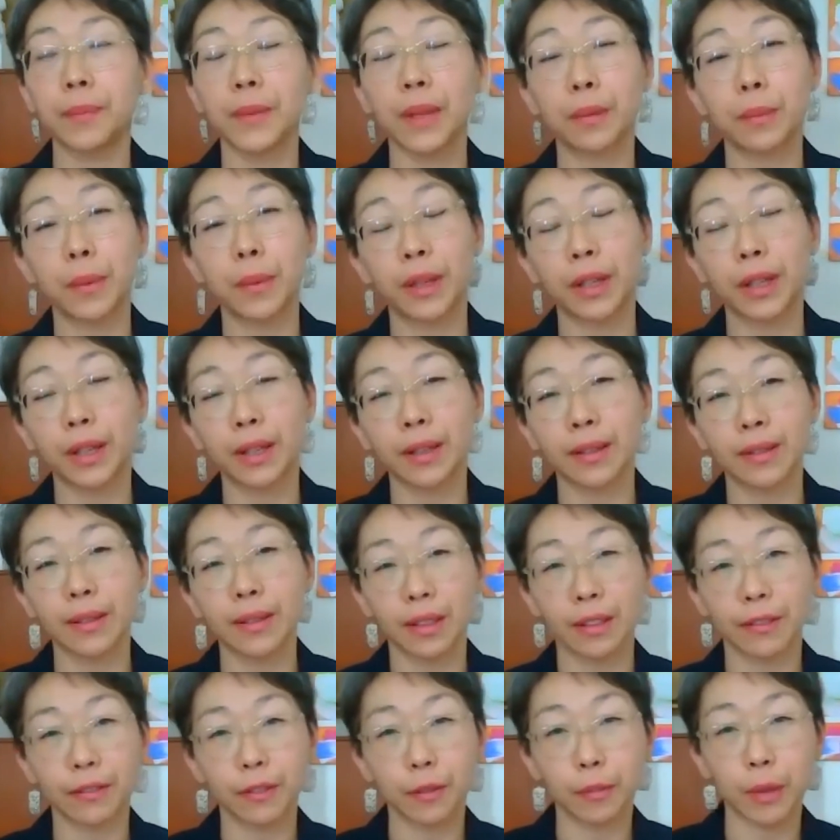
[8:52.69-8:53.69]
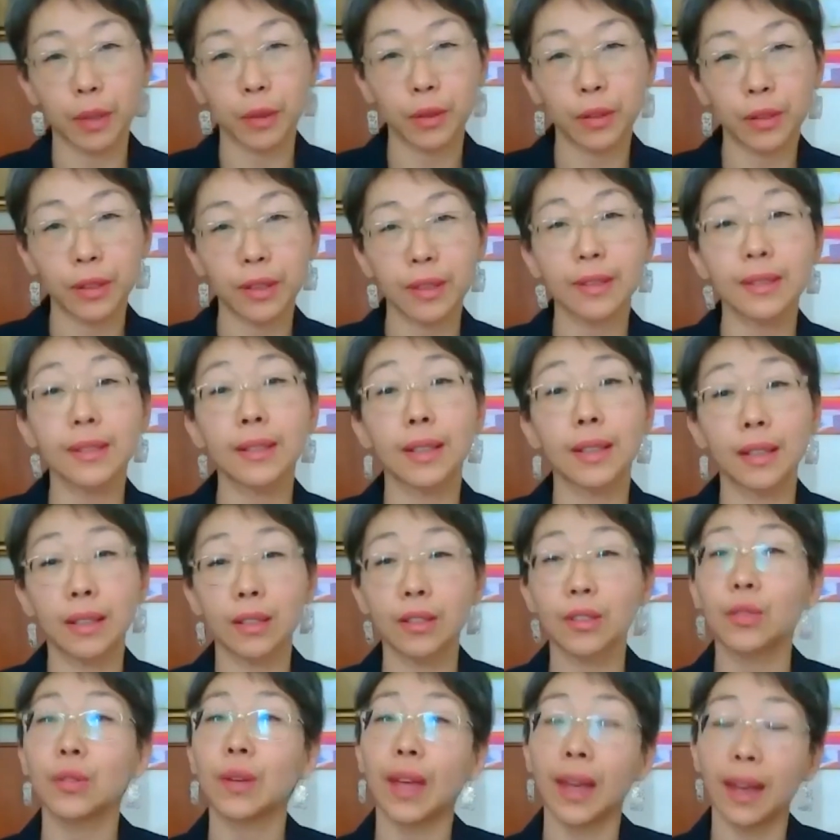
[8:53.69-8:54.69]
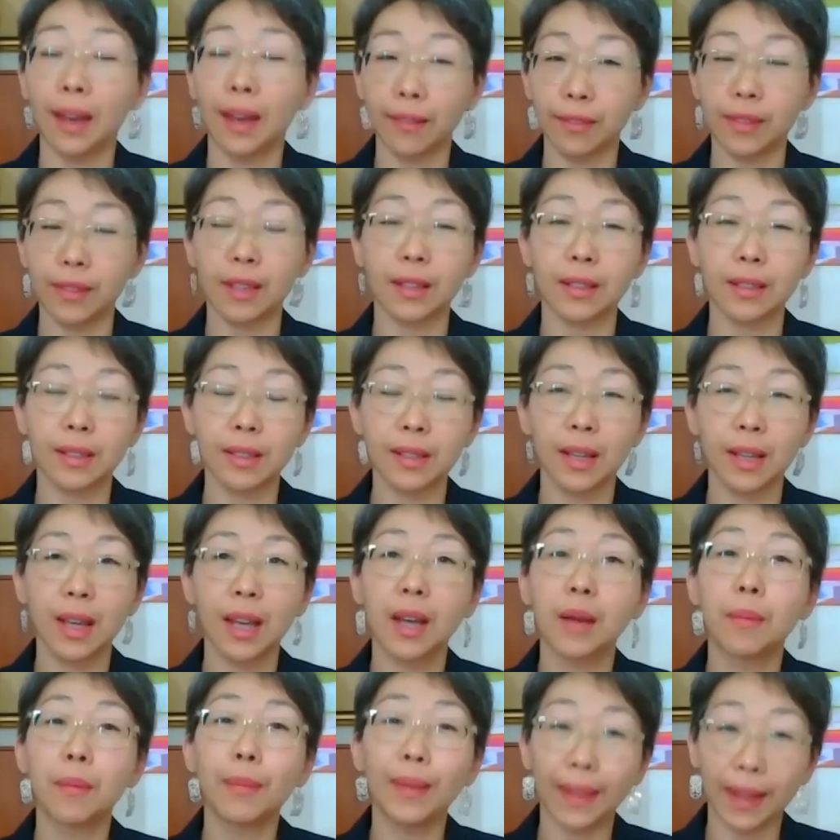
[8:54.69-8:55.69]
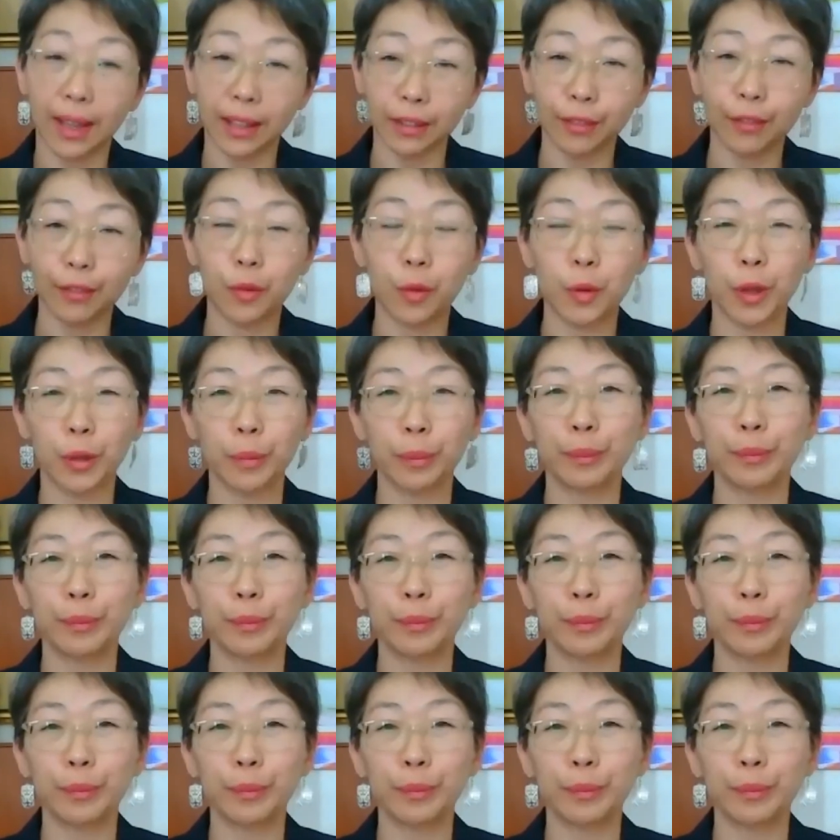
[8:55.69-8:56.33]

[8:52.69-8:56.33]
American Center for Mongolian Studies to have that platform.